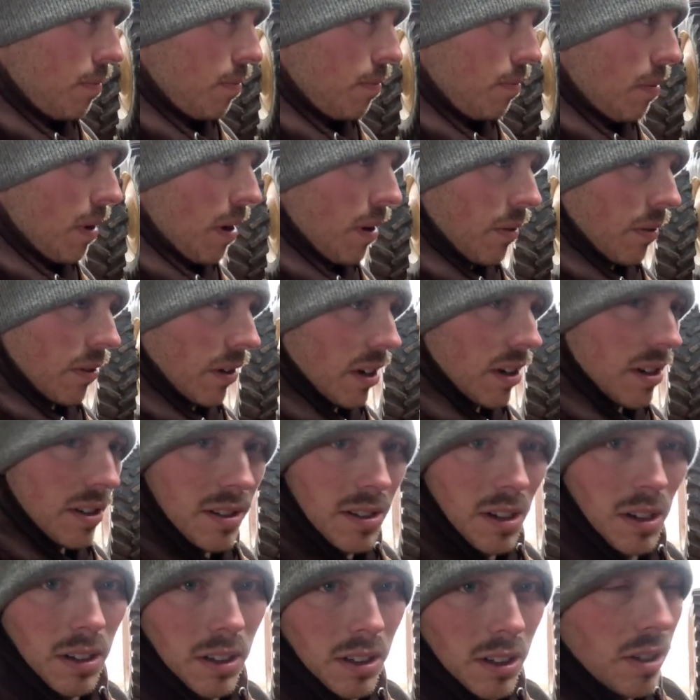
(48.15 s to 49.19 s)
But we're going to
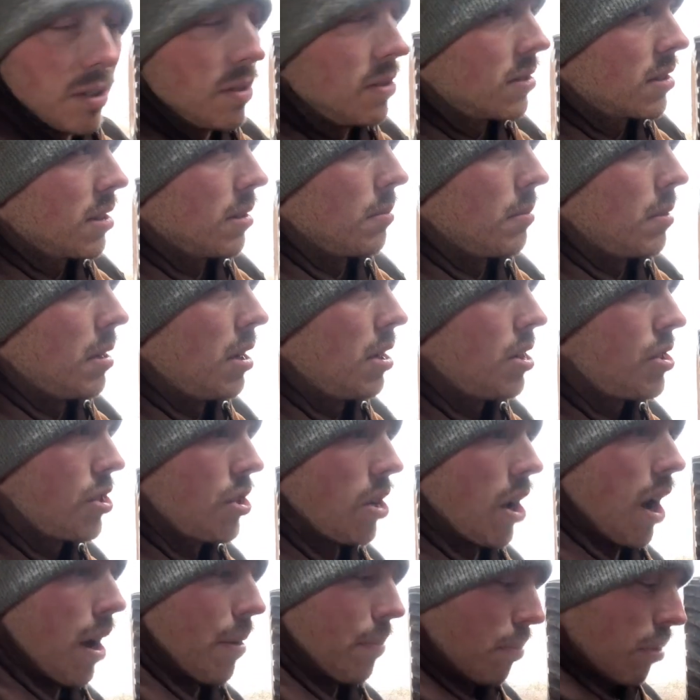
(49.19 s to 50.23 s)
start doing some
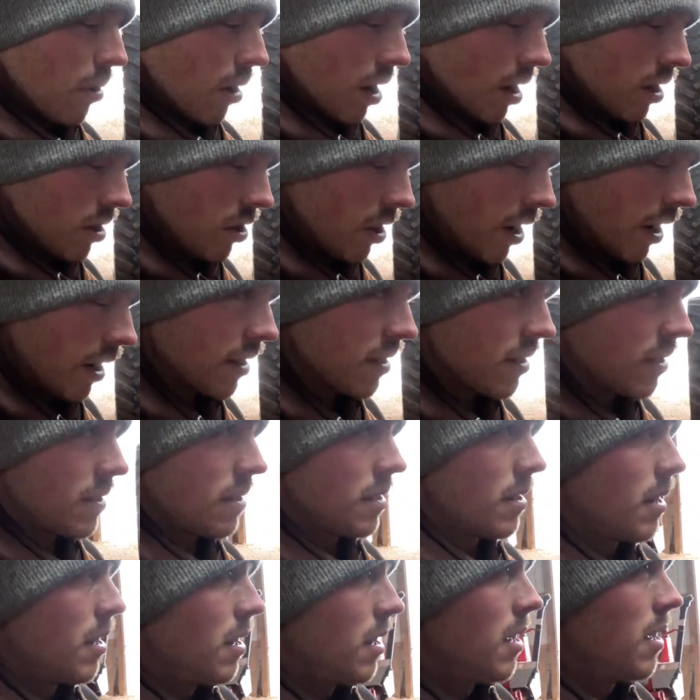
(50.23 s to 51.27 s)
shop projects.